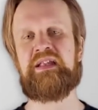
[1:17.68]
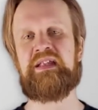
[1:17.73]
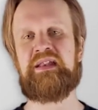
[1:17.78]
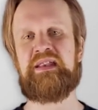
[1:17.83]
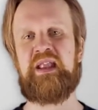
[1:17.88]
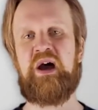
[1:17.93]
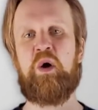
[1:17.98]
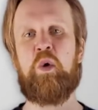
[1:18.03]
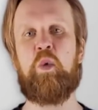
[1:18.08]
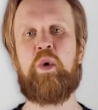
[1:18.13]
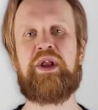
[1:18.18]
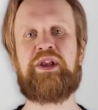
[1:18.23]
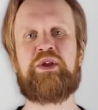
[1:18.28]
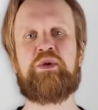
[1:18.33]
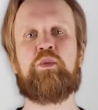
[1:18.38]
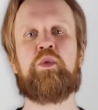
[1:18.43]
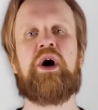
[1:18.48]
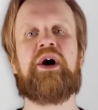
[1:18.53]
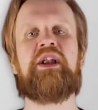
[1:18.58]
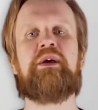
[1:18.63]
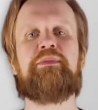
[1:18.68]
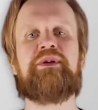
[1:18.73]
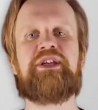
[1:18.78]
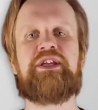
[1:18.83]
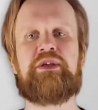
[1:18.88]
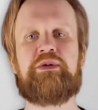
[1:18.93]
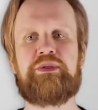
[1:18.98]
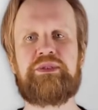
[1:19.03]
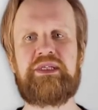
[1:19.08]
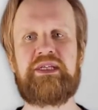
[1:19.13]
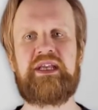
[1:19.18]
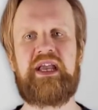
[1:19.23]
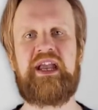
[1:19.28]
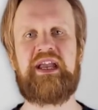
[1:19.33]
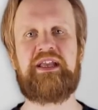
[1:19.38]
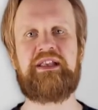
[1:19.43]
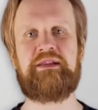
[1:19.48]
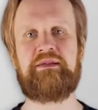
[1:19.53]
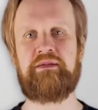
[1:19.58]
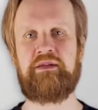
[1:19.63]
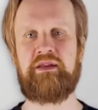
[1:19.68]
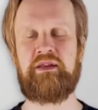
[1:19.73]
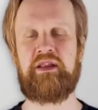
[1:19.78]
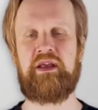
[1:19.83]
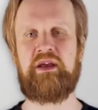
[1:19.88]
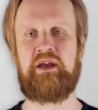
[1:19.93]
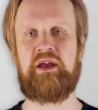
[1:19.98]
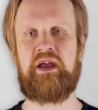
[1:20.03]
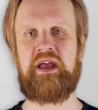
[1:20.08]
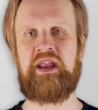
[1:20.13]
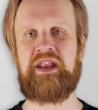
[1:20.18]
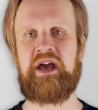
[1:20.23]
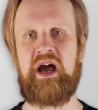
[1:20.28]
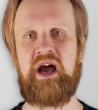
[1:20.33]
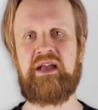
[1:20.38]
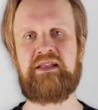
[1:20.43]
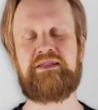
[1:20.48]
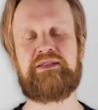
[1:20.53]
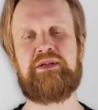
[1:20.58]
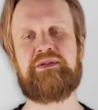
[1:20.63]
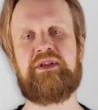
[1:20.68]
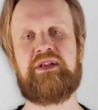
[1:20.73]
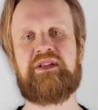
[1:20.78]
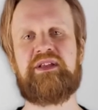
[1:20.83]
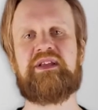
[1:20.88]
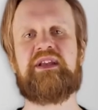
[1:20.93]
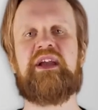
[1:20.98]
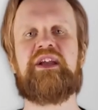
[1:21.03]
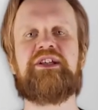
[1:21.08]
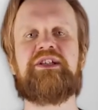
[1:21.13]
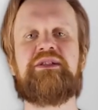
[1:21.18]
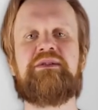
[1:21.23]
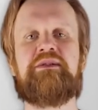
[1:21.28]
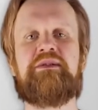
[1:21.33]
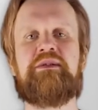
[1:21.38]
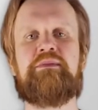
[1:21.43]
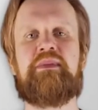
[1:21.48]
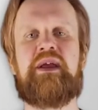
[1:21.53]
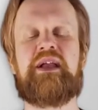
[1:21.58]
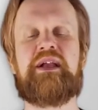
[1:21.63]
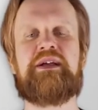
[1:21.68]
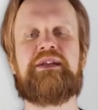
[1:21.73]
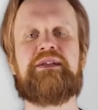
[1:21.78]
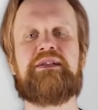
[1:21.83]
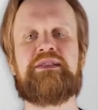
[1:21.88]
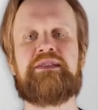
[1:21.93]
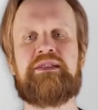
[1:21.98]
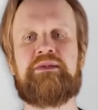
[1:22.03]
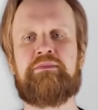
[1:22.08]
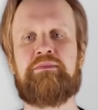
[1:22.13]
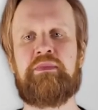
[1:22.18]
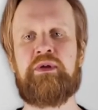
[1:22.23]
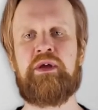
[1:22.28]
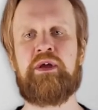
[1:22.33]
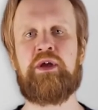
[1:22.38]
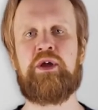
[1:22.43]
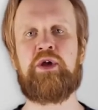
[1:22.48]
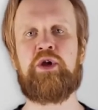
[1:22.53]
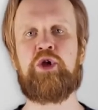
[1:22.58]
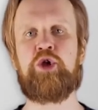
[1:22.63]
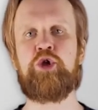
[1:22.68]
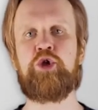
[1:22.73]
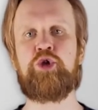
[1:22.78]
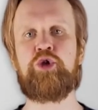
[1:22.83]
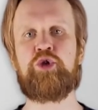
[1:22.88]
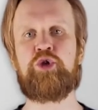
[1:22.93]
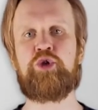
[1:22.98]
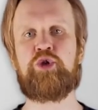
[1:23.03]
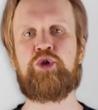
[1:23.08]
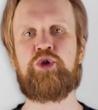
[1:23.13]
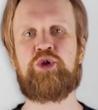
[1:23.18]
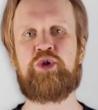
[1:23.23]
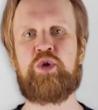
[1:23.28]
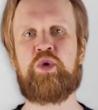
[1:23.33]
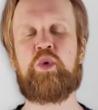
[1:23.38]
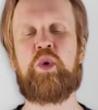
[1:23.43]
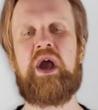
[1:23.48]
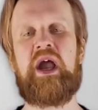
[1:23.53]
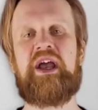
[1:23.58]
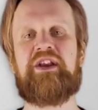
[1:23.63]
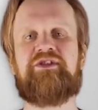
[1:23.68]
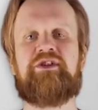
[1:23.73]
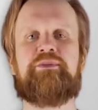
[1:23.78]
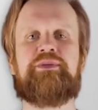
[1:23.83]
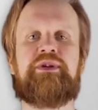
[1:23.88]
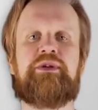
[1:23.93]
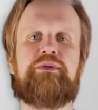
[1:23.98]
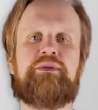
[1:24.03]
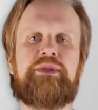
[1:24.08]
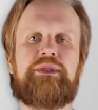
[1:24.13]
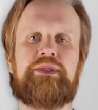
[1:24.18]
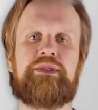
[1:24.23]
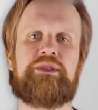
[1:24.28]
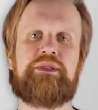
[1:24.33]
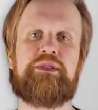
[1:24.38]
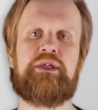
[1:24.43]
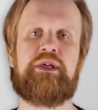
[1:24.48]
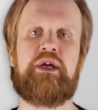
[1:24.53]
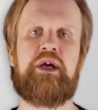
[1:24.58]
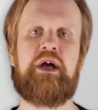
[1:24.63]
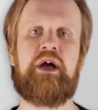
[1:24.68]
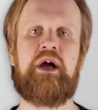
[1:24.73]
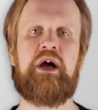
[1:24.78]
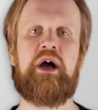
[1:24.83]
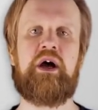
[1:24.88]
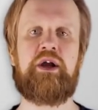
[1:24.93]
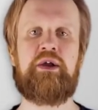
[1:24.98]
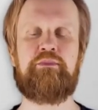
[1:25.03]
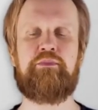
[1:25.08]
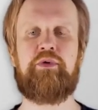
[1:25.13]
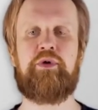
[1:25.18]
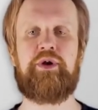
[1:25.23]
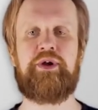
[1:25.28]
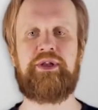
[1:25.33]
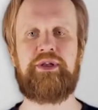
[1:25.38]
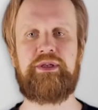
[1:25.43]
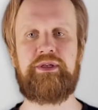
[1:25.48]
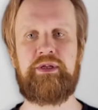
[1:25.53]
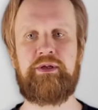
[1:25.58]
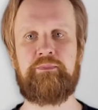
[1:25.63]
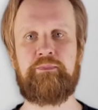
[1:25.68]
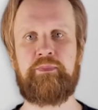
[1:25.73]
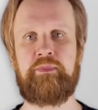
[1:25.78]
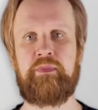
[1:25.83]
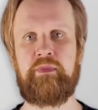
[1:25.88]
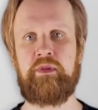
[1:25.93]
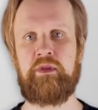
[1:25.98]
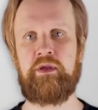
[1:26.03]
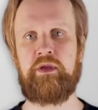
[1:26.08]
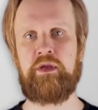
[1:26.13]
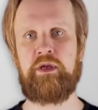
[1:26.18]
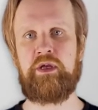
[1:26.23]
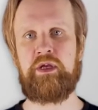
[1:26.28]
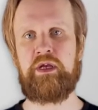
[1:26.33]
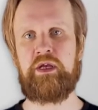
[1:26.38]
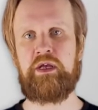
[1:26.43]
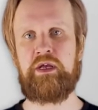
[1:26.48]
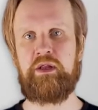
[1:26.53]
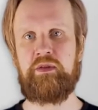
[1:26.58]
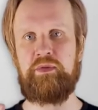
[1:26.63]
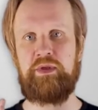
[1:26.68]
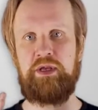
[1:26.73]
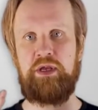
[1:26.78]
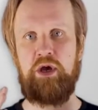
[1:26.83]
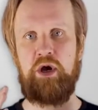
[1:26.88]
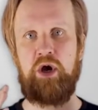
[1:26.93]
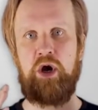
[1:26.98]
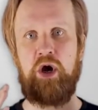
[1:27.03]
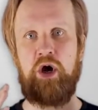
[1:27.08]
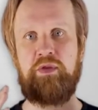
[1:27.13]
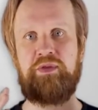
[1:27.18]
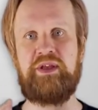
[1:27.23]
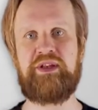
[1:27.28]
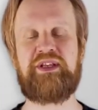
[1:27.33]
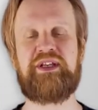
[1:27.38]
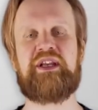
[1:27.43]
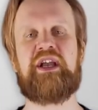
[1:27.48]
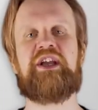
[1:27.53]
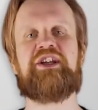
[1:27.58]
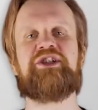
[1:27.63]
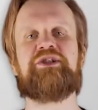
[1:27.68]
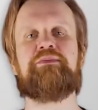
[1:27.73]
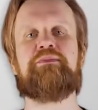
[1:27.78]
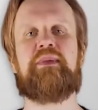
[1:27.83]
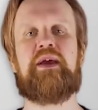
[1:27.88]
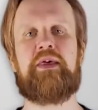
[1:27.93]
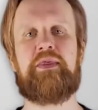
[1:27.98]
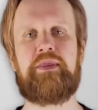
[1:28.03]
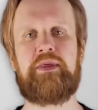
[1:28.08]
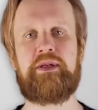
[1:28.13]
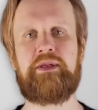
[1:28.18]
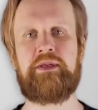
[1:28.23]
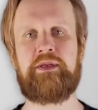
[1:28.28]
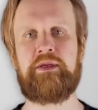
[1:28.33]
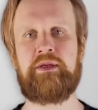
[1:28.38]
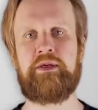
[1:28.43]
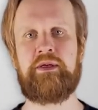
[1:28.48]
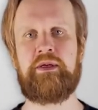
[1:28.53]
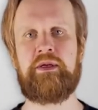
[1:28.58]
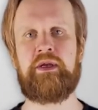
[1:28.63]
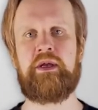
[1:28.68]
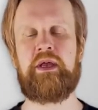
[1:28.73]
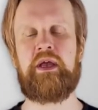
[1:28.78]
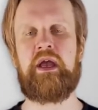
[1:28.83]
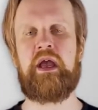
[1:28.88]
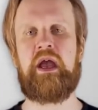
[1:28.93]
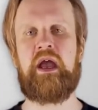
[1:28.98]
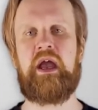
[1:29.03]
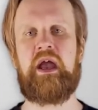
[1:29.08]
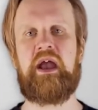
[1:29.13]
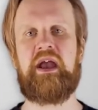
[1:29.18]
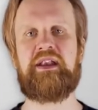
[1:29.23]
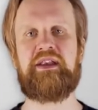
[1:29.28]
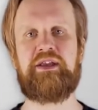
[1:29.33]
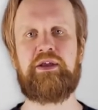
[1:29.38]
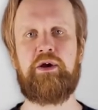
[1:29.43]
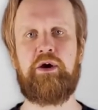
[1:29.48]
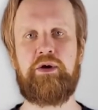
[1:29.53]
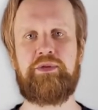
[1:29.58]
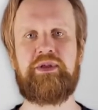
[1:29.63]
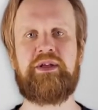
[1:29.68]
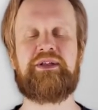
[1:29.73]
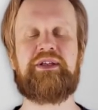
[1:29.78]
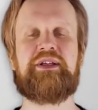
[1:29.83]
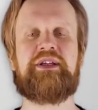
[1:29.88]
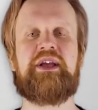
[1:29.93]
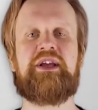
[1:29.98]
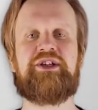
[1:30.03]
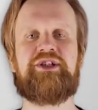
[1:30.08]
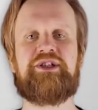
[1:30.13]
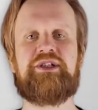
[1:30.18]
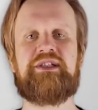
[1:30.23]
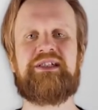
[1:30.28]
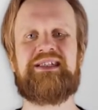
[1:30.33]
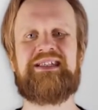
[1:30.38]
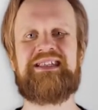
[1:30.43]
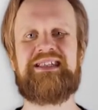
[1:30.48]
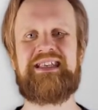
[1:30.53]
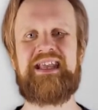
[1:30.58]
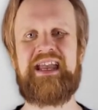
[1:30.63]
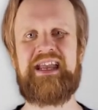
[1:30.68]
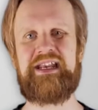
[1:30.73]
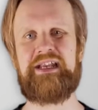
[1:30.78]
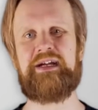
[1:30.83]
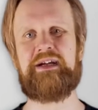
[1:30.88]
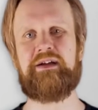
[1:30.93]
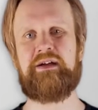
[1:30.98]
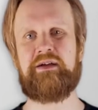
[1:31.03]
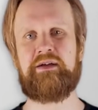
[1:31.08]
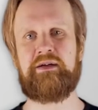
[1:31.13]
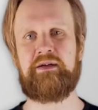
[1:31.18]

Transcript: Now, when you want to be using an enhanced authentication mechanism, two attributes are important: the authentication method and the authentication data.